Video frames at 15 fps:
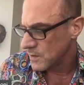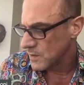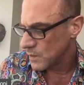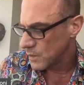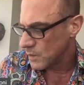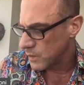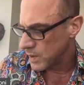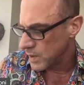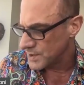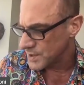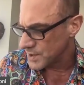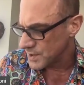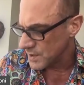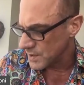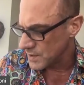
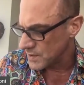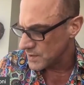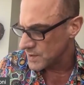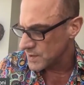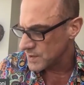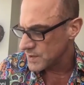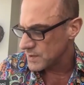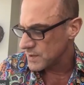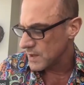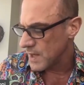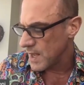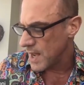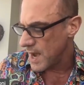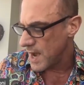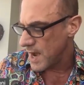which is,
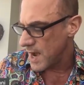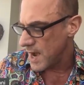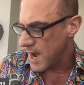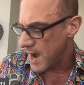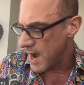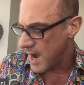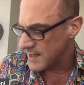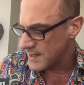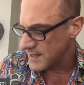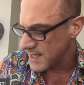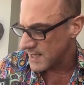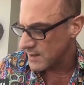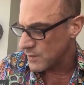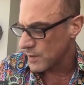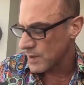I
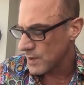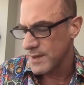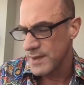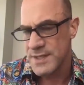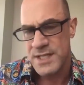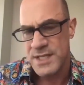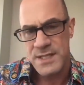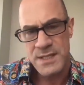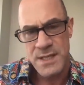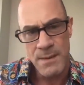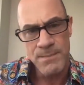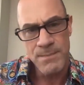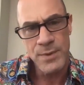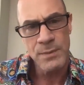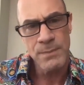think we're going to
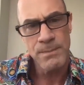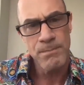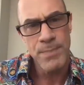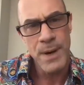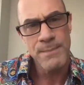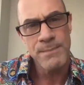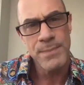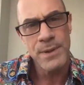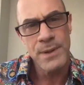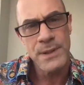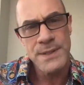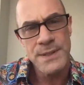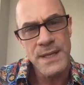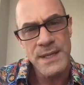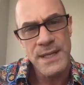stumble, bumble,
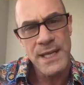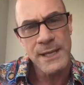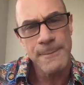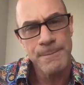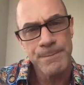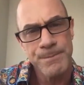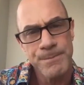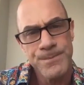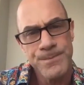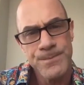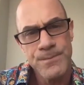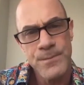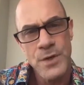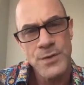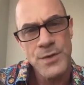as I think
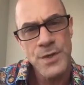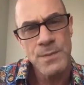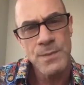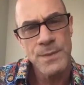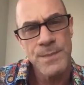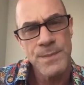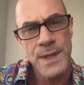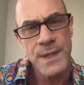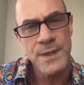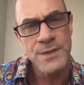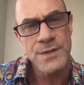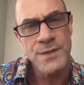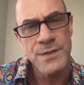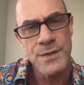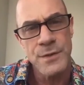most human
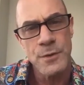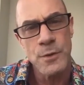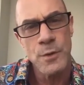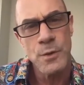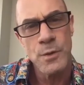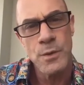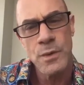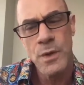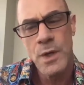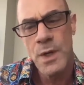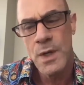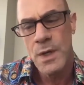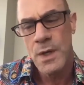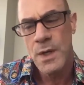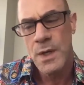beings do,
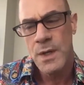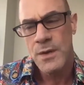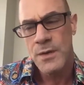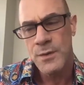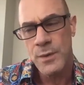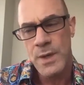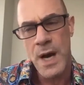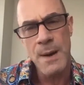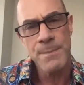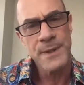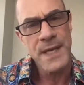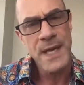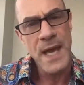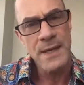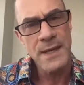through
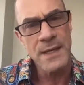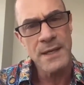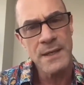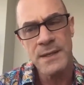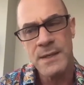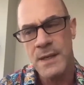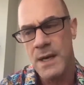complicated